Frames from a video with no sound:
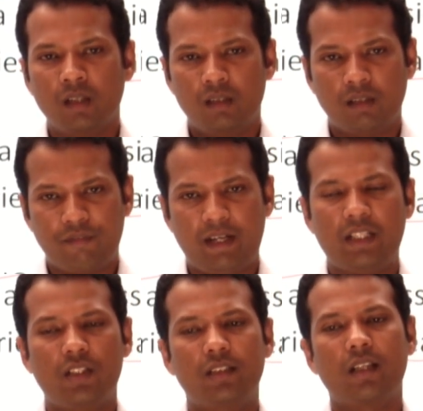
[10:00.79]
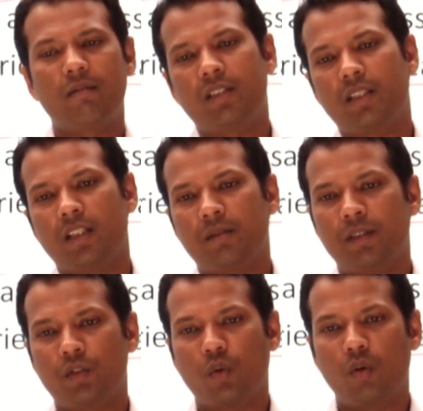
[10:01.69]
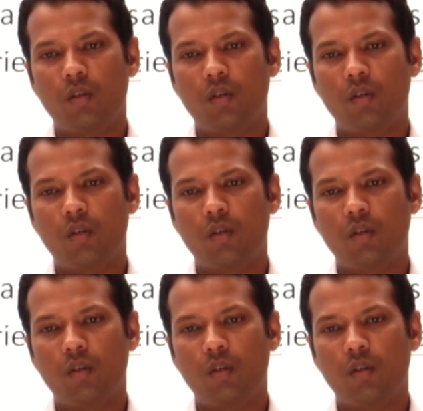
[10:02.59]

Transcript: the financial services has been sold.